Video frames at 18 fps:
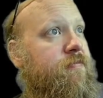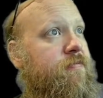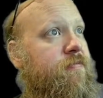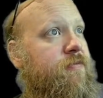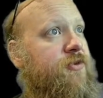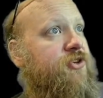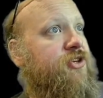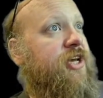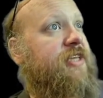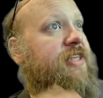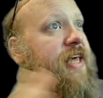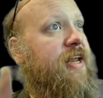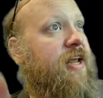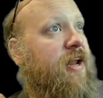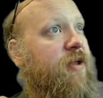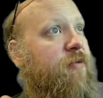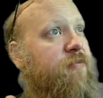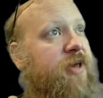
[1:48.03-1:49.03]
check that
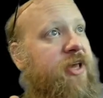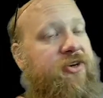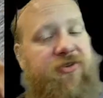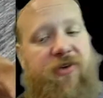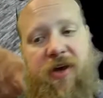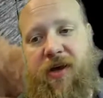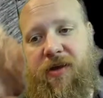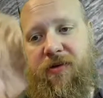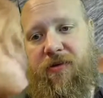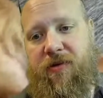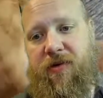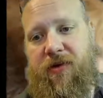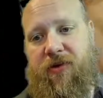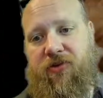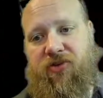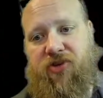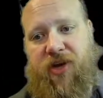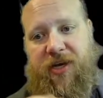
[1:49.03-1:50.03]
out on Patreon.
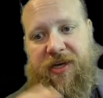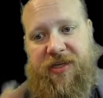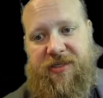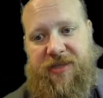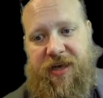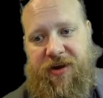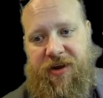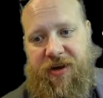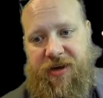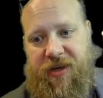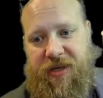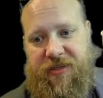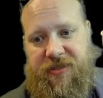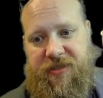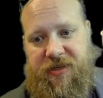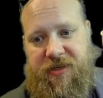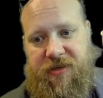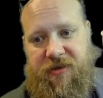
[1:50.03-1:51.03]
Check us out on
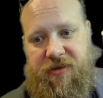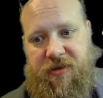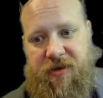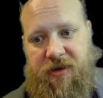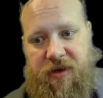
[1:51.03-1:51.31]
Etsy.